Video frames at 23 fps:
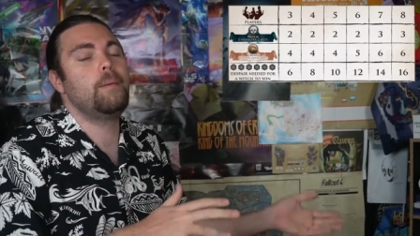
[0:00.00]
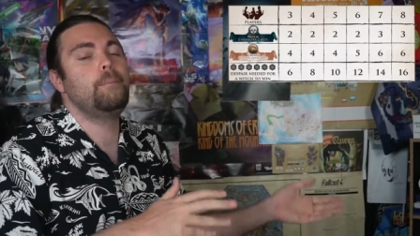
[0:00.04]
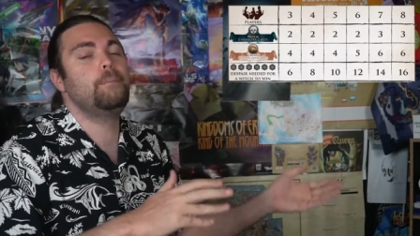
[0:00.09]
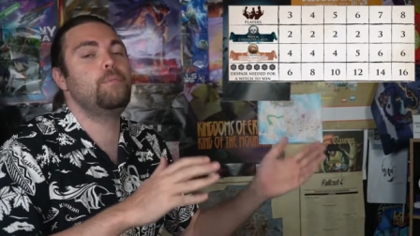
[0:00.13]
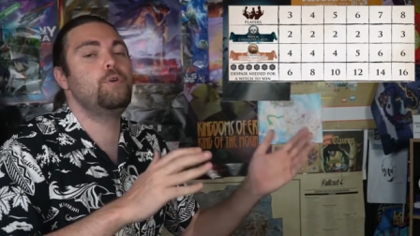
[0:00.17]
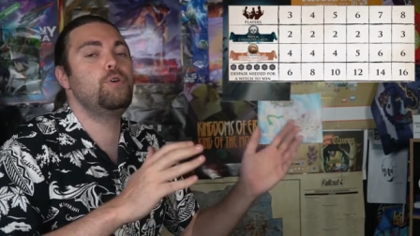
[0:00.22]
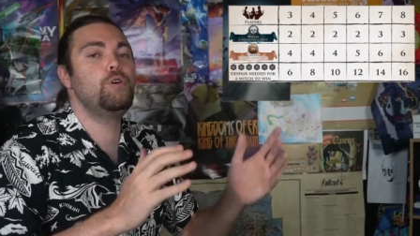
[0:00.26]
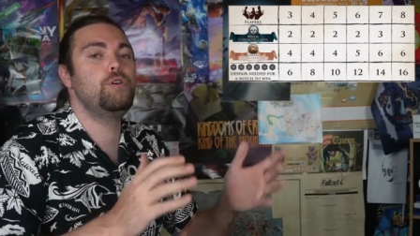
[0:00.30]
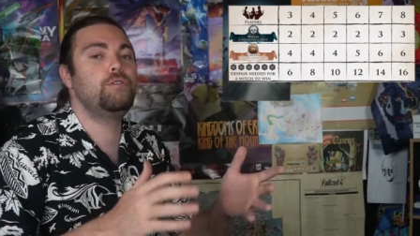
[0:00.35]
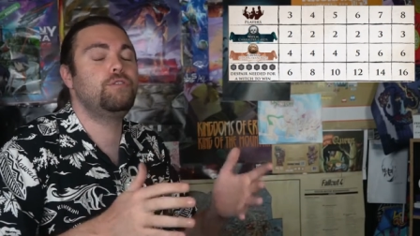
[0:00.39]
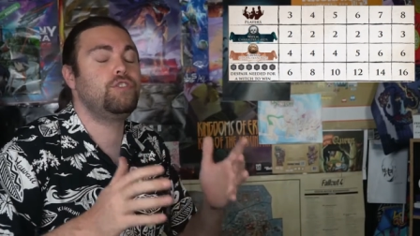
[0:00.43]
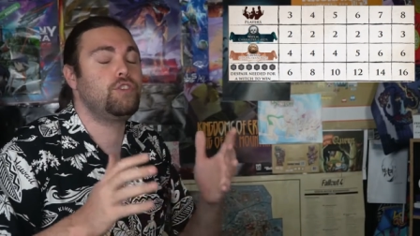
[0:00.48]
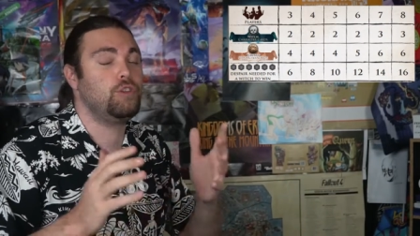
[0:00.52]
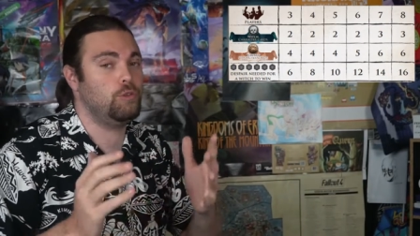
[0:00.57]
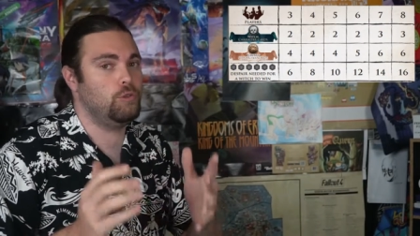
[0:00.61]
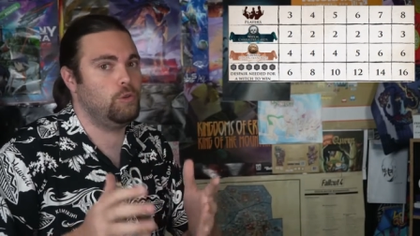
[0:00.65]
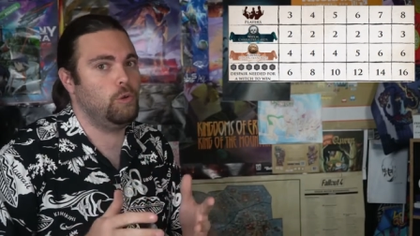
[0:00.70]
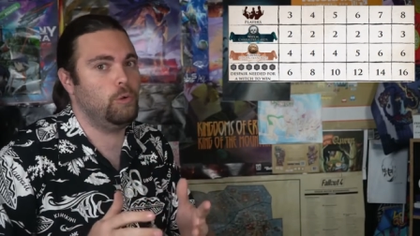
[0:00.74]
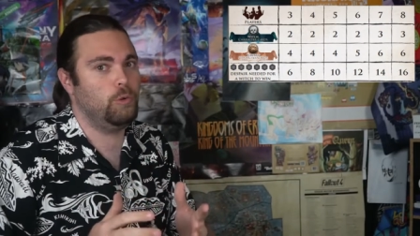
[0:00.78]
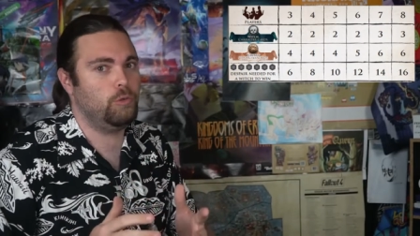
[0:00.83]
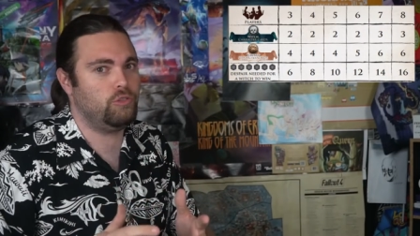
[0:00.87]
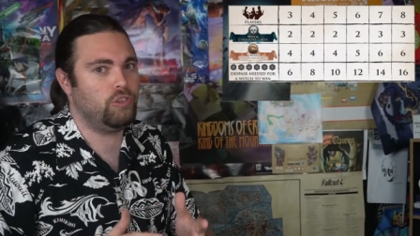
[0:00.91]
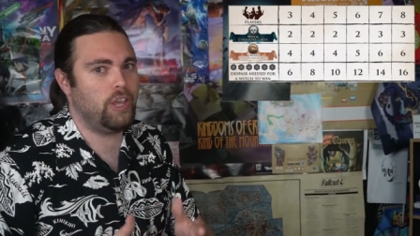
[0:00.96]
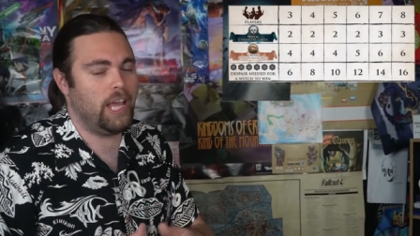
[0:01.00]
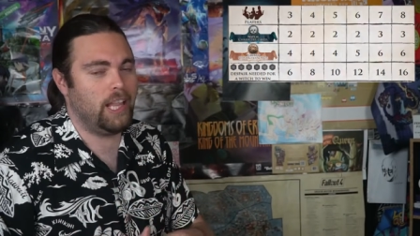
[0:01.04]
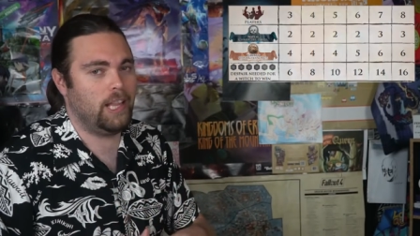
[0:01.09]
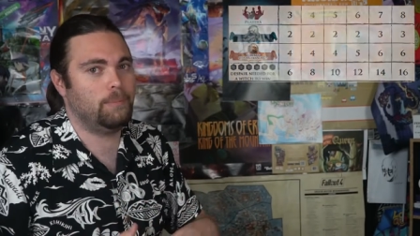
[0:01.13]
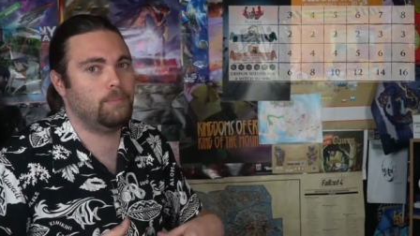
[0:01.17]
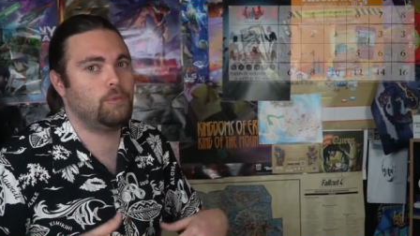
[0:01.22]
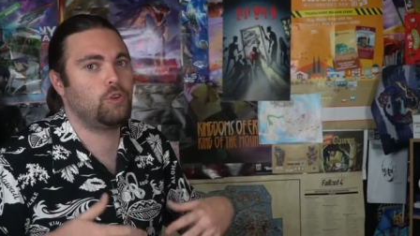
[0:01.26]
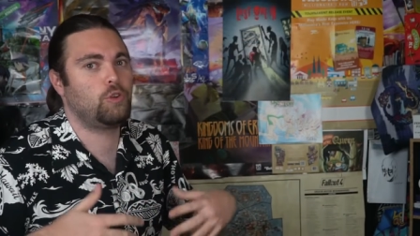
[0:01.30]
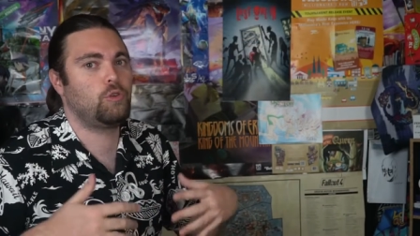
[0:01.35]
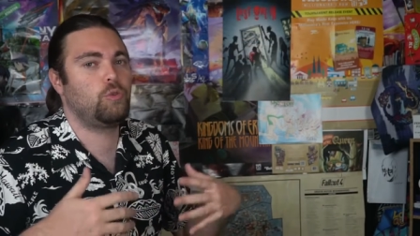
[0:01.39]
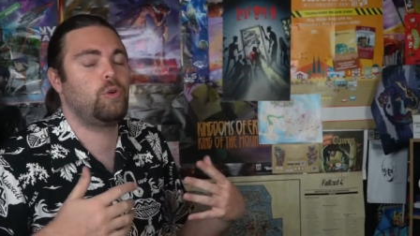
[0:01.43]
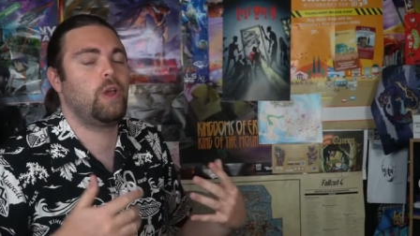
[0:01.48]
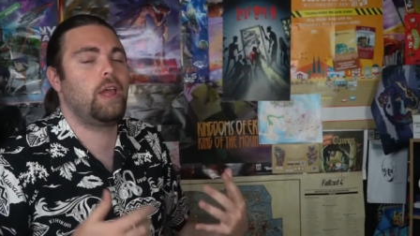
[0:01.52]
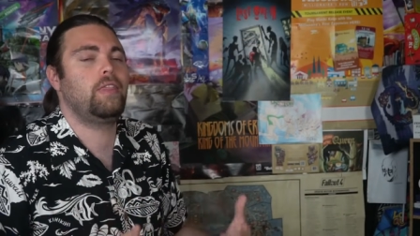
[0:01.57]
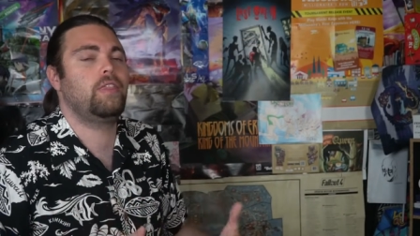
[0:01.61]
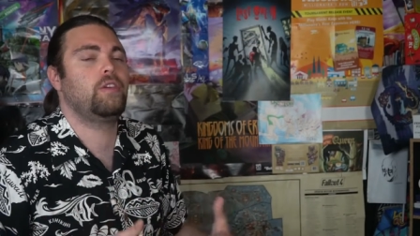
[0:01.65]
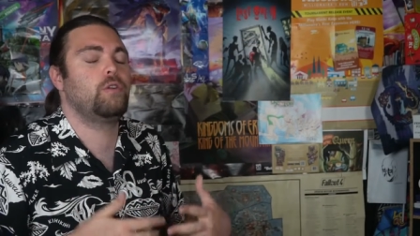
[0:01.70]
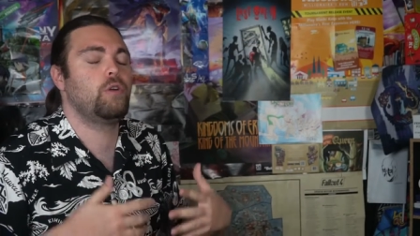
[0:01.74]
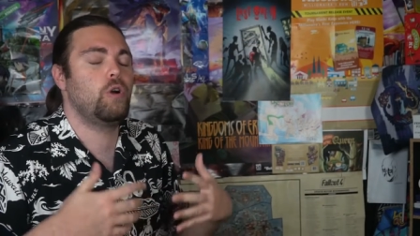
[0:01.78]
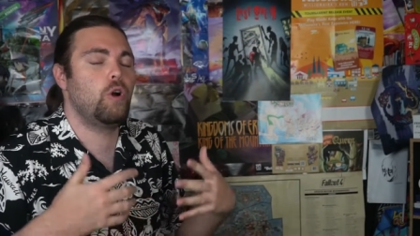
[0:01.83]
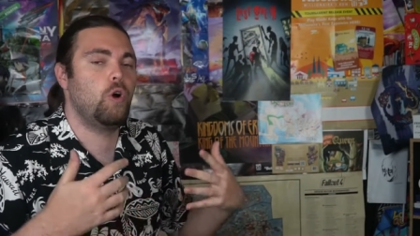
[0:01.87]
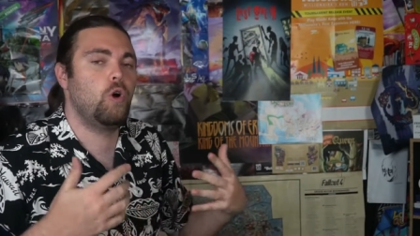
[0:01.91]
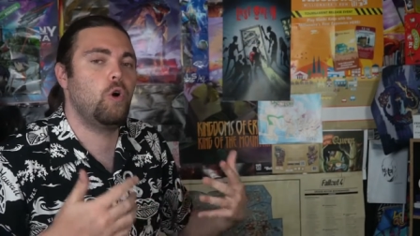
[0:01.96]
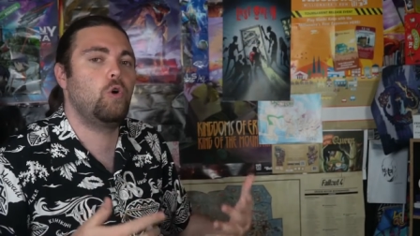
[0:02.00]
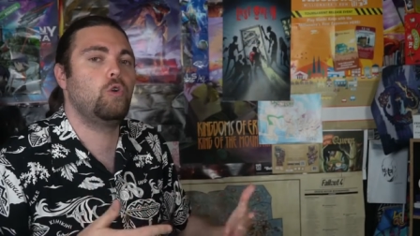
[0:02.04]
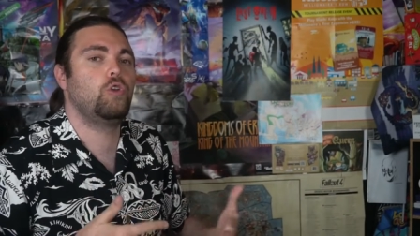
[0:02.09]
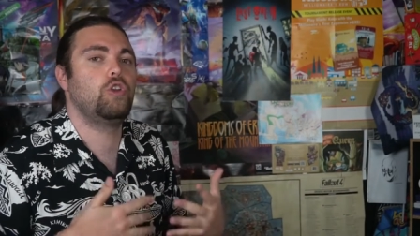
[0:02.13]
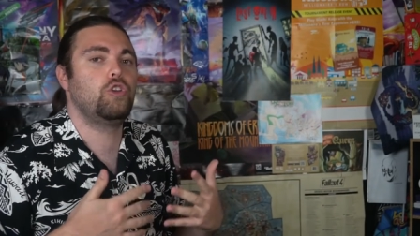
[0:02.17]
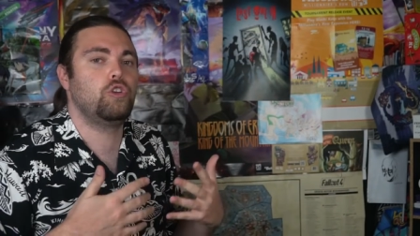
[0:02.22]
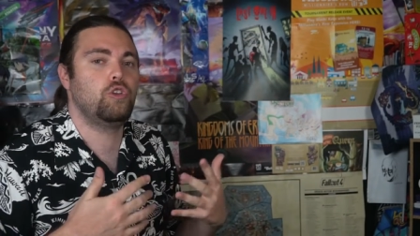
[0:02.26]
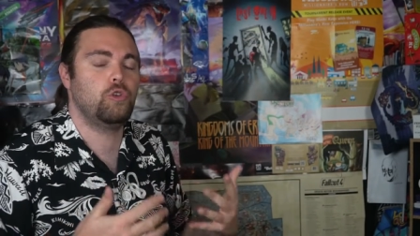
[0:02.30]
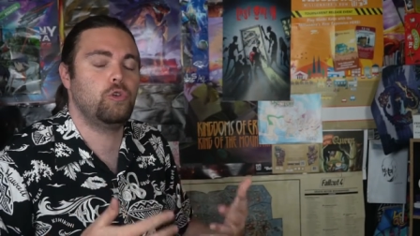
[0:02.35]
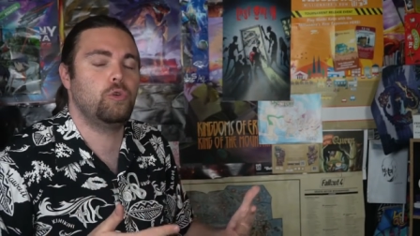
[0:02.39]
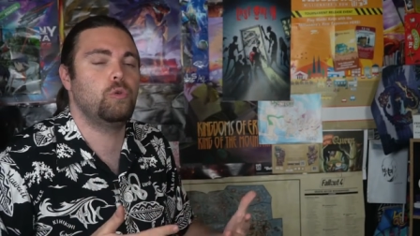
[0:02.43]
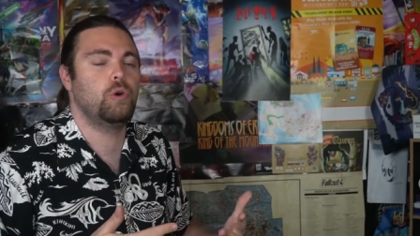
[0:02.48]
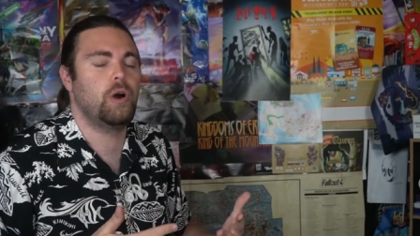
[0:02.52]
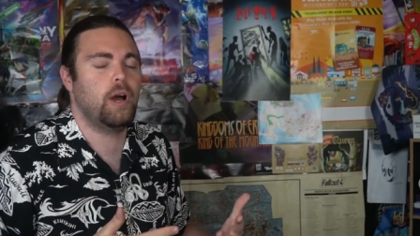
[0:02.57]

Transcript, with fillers: moved to New Salem to create their own new,